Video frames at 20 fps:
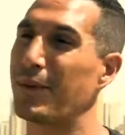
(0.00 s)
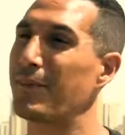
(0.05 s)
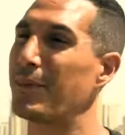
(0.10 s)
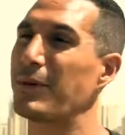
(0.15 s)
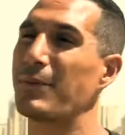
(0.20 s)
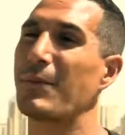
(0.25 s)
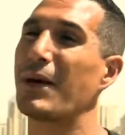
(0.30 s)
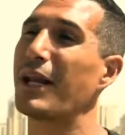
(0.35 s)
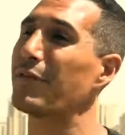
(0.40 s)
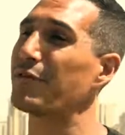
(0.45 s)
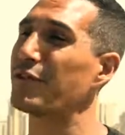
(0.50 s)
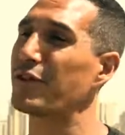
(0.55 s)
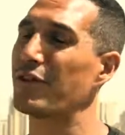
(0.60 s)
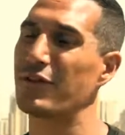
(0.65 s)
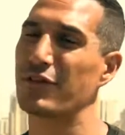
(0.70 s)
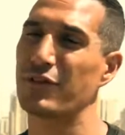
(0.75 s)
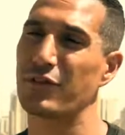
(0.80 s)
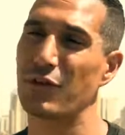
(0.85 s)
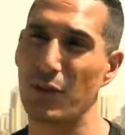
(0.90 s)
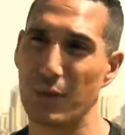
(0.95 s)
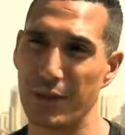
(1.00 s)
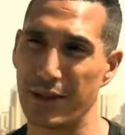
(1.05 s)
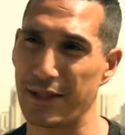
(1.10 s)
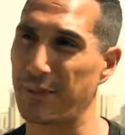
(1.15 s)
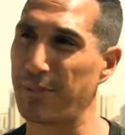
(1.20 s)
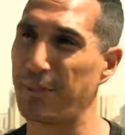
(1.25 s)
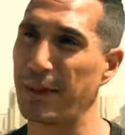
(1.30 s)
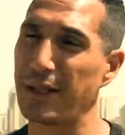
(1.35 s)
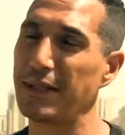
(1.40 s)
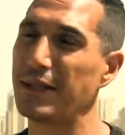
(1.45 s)
I mean, you might have to do this totally
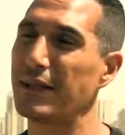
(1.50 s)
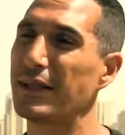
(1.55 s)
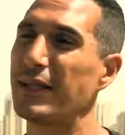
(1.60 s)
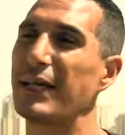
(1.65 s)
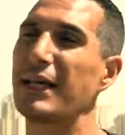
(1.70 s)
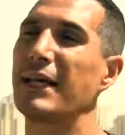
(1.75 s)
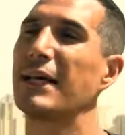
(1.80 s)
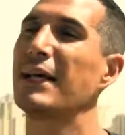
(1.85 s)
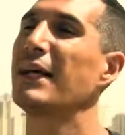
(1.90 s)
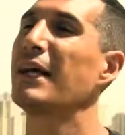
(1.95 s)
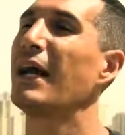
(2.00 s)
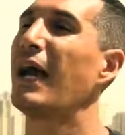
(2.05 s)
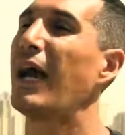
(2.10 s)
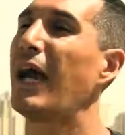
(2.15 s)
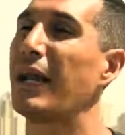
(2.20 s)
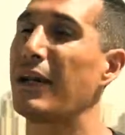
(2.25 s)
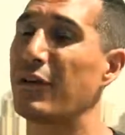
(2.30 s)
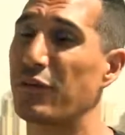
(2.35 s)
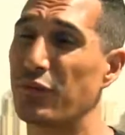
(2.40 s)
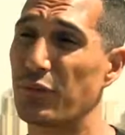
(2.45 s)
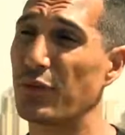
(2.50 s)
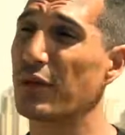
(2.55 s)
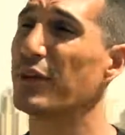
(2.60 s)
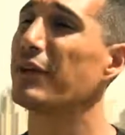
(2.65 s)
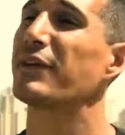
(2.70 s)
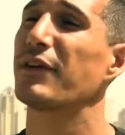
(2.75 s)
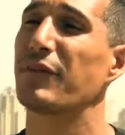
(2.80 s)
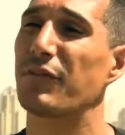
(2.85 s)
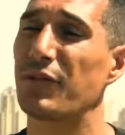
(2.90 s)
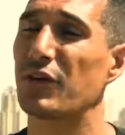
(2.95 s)
independently, and it's
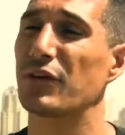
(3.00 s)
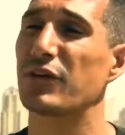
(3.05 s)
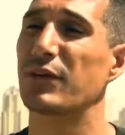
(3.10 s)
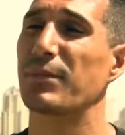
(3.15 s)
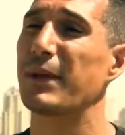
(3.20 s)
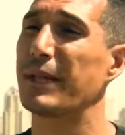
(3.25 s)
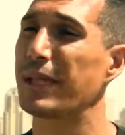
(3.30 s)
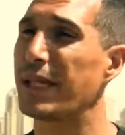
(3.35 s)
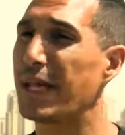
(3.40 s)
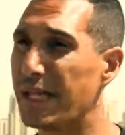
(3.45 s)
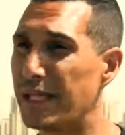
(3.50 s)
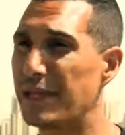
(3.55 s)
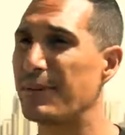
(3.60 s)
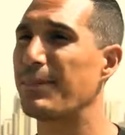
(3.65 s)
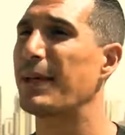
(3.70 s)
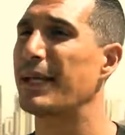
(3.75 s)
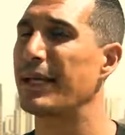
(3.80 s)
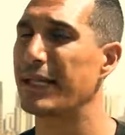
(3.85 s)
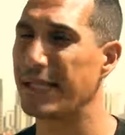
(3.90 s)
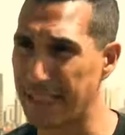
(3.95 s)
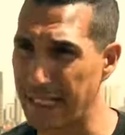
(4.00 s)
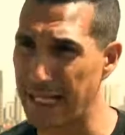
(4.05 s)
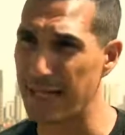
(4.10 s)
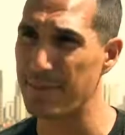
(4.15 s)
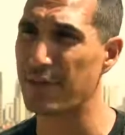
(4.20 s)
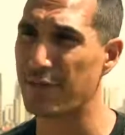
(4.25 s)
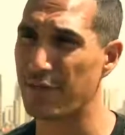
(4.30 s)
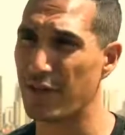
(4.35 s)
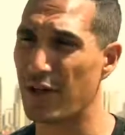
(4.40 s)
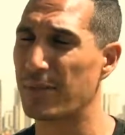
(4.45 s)
really difficult to be an independent
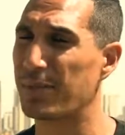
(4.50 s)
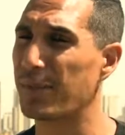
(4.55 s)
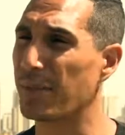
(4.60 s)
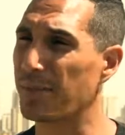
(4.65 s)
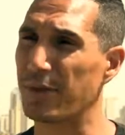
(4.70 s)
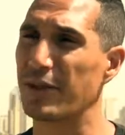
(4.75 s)
game developer.